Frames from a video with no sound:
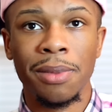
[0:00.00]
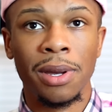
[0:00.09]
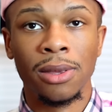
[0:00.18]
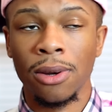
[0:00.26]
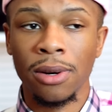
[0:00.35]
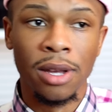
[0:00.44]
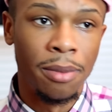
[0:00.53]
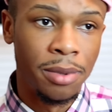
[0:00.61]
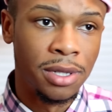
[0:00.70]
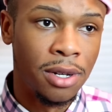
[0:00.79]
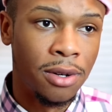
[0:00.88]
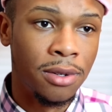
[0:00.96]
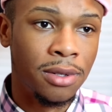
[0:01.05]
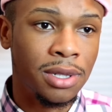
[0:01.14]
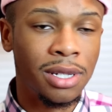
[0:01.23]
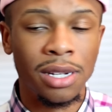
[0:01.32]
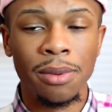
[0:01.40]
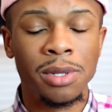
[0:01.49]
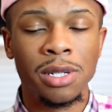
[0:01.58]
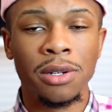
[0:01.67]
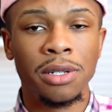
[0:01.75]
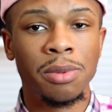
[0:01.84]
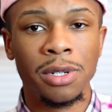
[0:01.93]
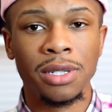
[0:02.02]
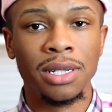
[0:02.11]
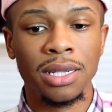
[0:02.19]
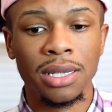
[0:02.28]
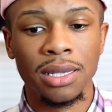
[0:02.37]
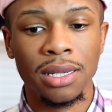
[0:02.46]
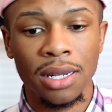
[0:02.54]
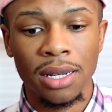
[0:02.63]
make thirty episodes, ten episodes per season.